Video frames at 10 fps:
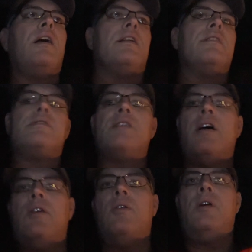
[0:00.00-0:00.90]
right,
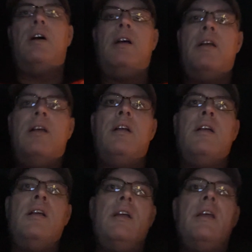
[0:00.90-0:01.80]
so
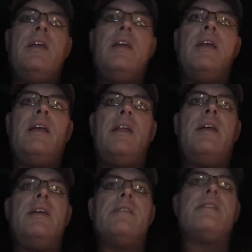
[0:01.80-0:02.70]
it
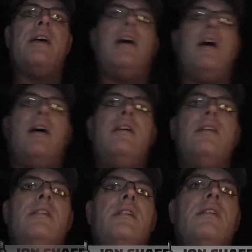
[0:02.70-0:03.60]
is uh,
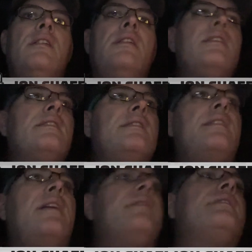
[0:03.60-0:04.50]

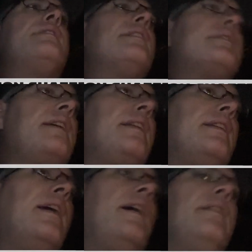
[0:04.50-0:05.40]
7.16 tonight.